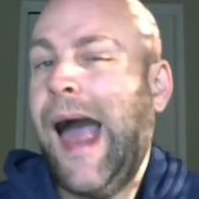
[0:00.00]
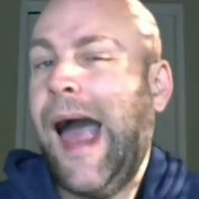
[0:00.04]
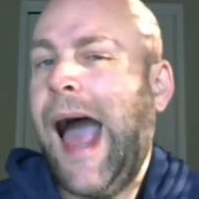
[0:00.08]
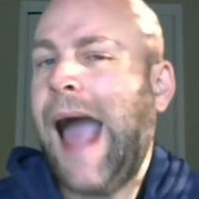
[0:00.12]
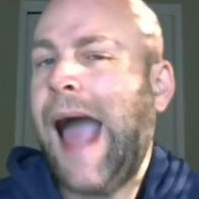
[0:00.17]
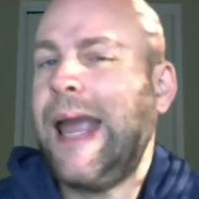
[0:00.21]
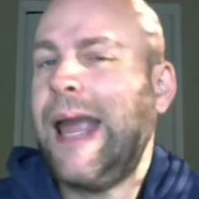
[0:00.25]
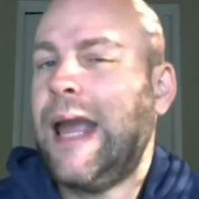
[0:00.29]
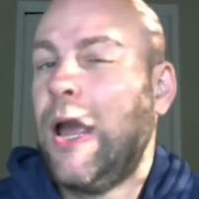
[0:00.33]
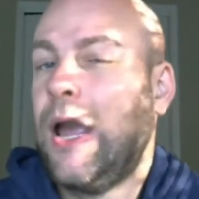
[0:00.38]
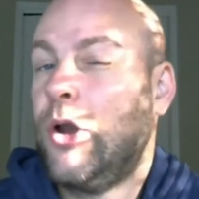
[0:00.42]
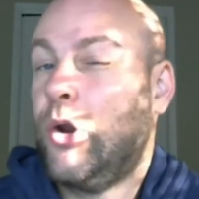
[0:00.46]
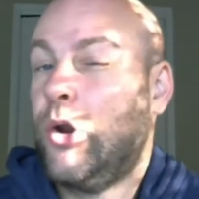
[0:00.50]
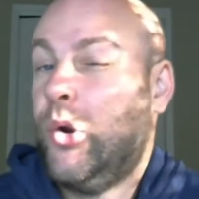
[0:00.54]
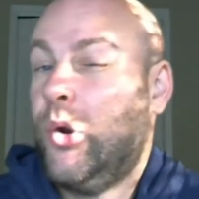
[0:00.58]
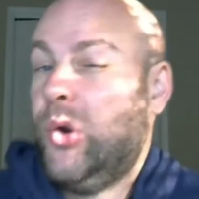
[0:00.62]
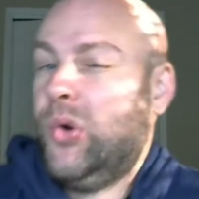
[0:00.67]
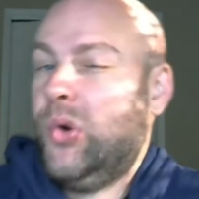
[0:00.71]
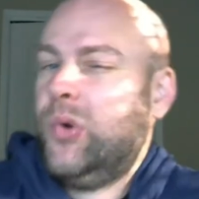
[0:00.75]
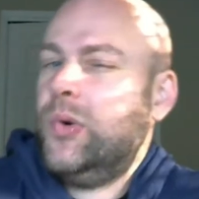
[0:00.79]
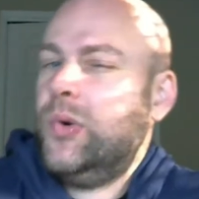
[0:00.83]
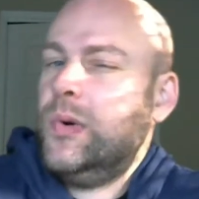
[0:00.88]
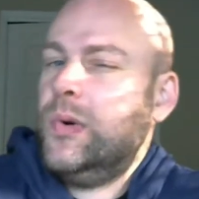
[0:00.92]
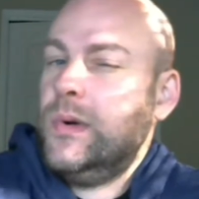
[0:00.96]
I
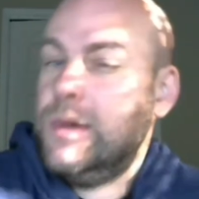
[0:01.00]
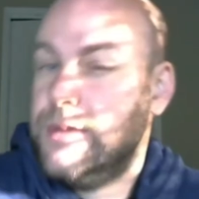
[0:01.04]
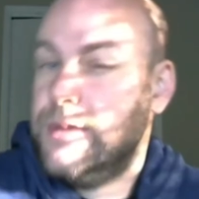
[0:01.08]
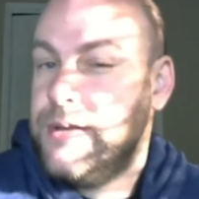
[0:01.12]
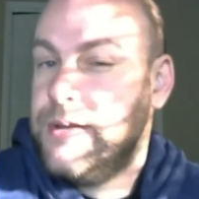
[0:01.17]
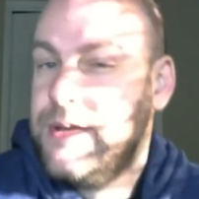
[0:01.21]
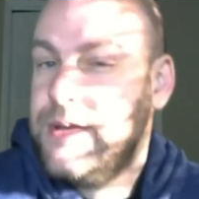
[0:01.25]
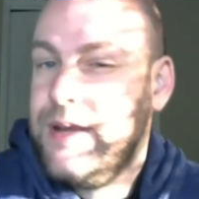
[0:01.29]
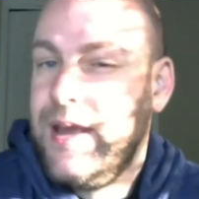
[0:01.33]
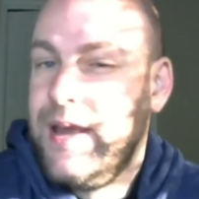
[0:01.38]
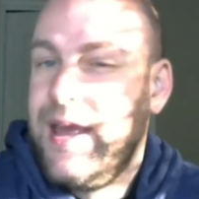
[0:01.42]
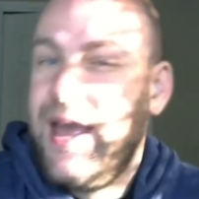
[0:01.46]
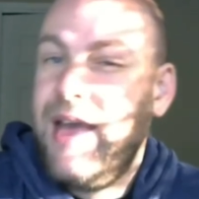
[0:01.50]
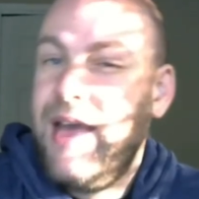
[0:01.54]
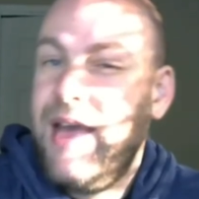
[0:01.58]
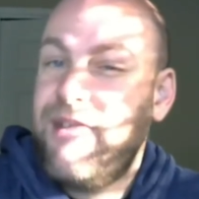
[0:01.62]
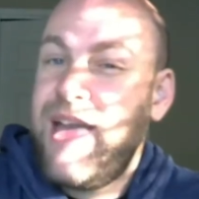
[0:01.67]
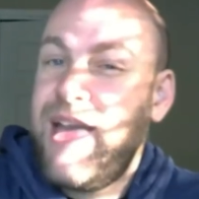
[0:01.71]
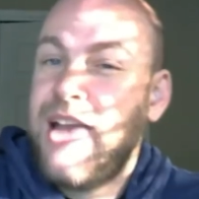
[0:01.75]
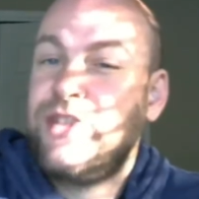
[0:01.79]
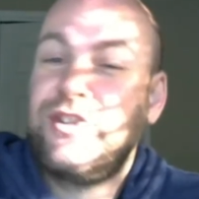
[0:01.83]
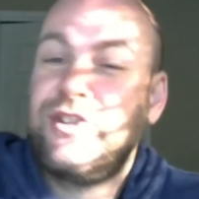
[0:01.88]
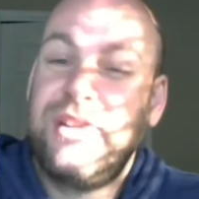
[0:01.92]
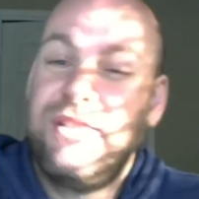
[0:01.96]
could have
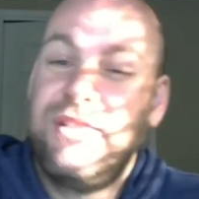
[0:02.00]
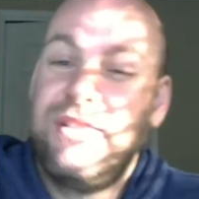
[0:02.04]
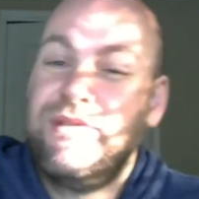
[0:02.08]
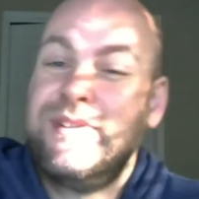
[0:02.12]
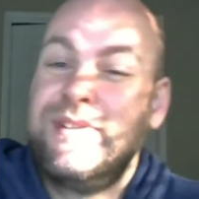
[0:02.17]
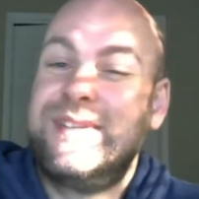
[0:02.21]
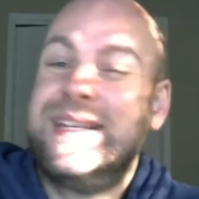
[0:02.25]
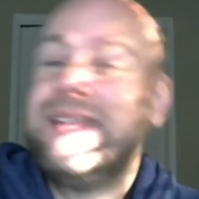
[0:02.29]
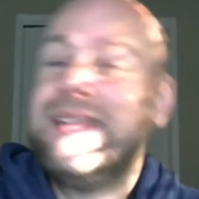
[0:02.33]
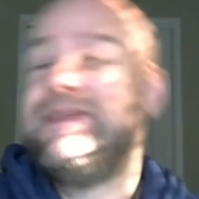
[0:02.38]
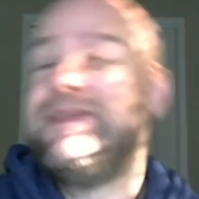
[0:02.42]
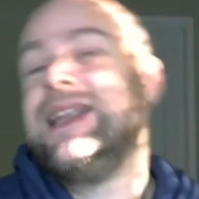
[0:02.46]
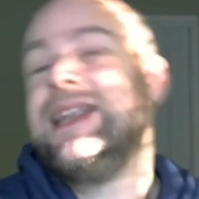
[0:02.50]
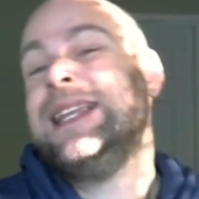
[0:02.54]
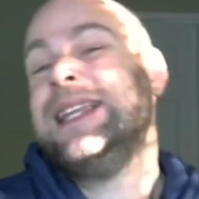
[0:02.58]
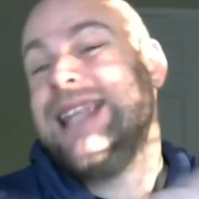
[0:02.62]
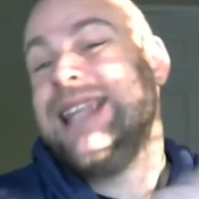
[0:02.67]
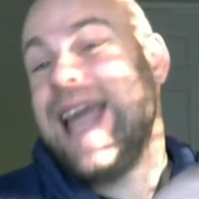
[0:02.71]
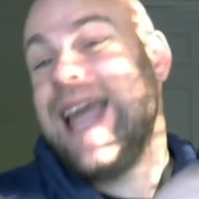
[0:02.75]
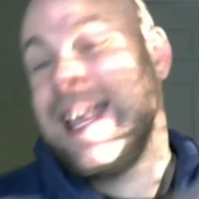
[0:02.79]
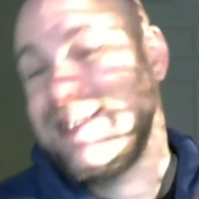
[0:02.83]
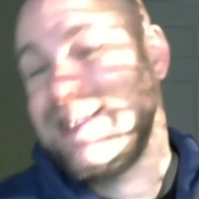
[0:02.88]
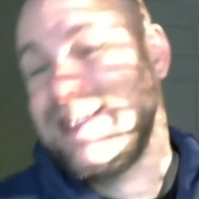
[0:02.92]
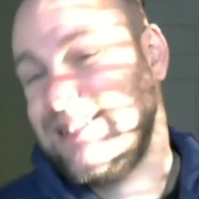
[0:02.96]
actually received
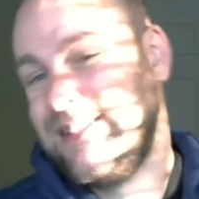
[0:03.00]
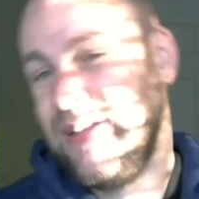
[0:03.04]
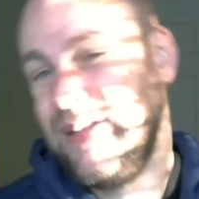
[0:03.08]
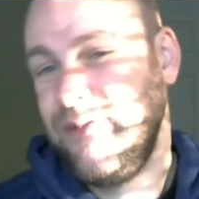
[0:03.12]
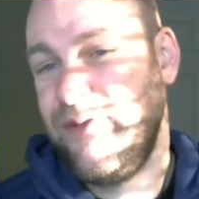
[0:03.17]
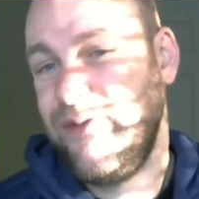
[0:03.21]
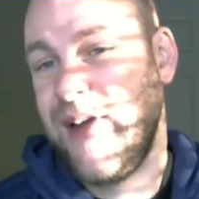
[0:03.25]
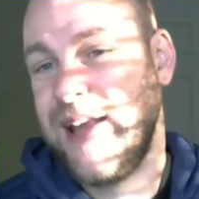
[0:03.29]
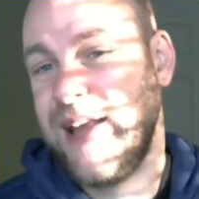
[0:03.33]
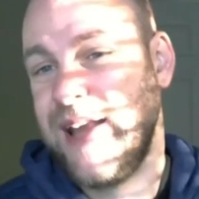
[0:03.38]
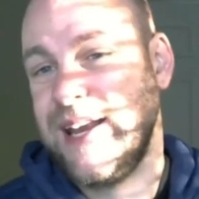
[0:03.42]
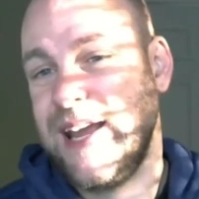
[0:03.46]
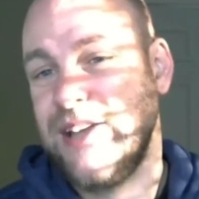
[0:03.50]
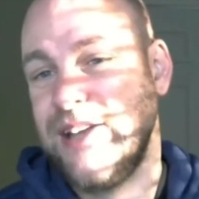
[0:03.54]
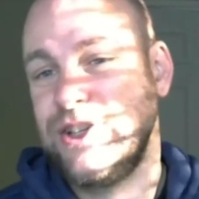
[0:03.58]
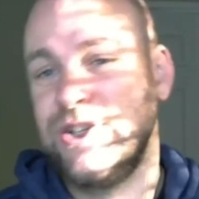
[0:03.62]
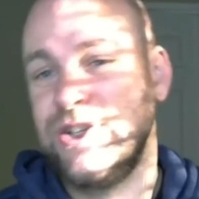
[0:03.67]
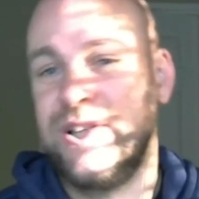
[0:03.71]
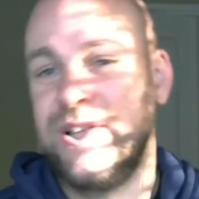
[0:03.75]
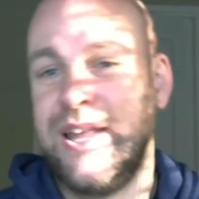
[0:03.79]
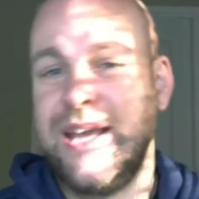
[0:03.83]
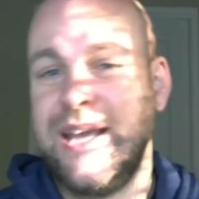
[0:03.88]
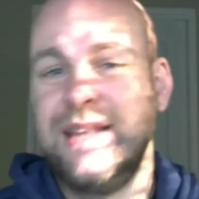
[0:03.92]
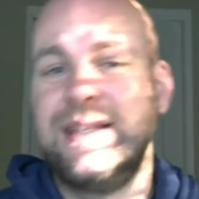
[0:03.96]
less
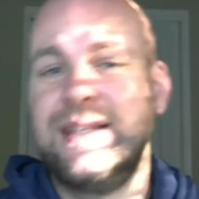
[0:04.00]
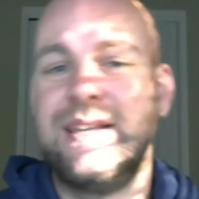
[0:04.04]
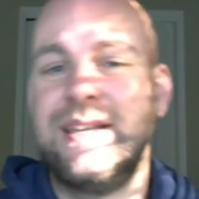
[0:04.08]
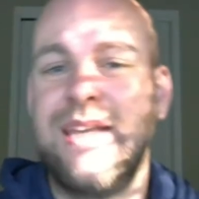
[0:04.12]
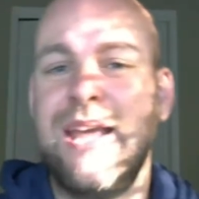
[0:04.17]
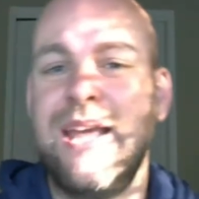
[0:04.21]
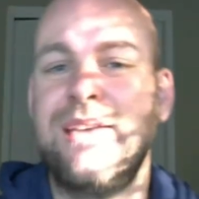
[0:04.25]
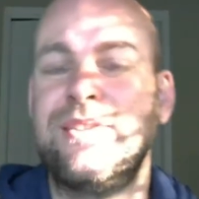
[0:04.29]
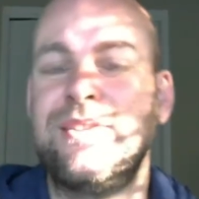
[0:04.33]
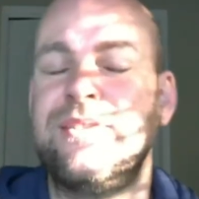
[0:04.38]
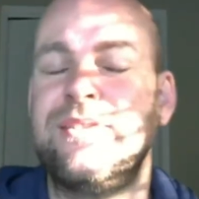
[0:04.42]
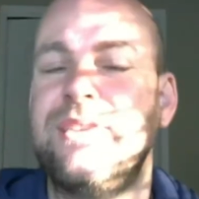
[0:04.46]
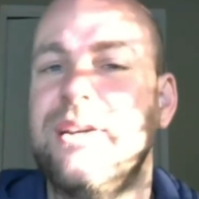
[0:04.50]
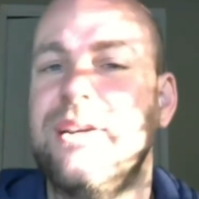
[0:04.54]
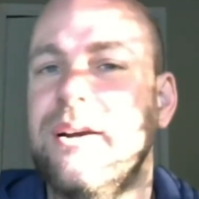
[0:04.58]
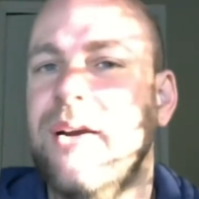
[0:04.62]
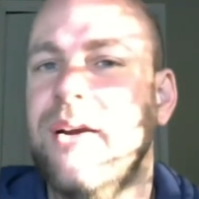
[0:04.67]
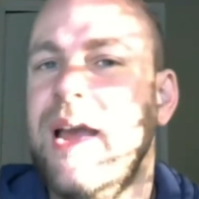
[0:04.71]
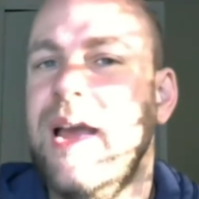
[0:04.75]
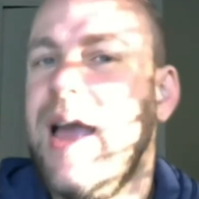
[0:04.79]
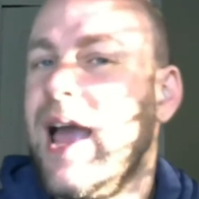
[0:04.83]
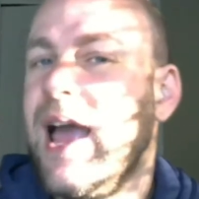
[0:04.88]
financial aid the next year,